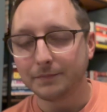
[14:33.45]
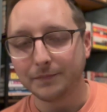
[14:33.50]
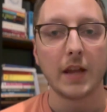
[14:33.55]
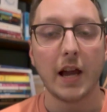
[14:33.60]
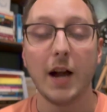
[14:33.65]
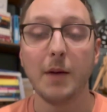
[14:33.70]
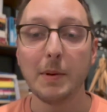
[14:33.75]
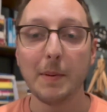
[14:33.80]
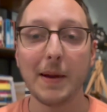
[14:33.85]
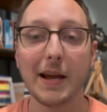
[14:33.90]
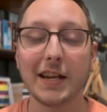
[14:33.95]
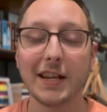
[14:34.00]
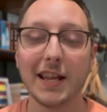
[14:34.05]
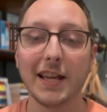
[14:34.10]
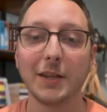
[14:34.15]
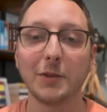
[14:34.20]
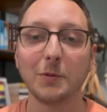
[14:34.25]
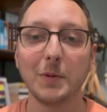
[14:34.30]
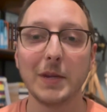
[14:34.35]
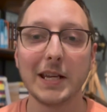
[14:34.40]
I'll be back
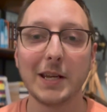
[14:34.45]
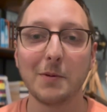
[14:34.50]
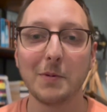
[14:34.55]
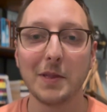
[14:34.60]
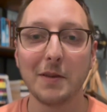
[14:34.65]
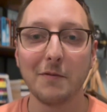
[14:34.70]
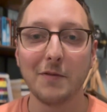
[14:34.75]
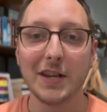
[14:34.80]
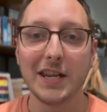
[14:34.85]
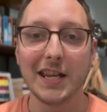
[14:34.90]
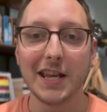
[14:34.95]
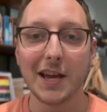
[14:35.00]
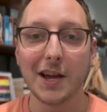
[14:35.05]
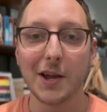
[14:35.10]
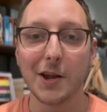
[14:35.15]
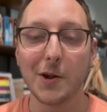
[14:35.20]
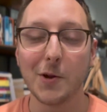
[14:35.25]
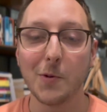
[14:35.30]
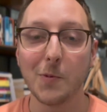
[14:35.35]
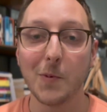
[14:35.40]
next week with a
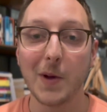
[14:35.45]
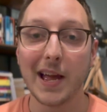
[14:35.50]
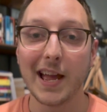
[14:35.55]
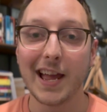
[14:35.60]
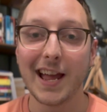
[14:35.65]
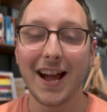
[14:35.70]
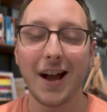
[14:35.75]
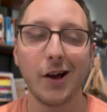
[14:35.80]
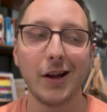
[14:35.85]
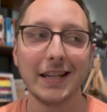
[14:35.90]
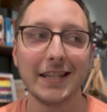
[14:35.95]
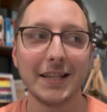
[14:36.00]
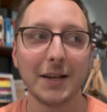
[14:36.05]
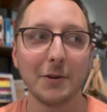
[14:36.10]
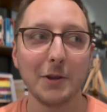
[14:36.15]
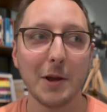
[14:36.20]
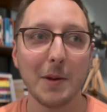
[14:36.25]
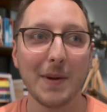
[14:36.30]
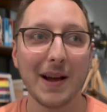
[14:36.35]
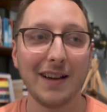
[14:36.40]
video where I tell
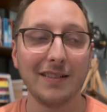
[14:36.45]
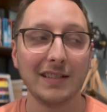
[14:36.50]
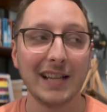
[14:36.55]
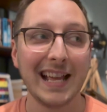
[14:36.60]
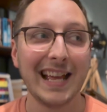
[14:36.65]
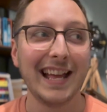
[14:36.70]
you about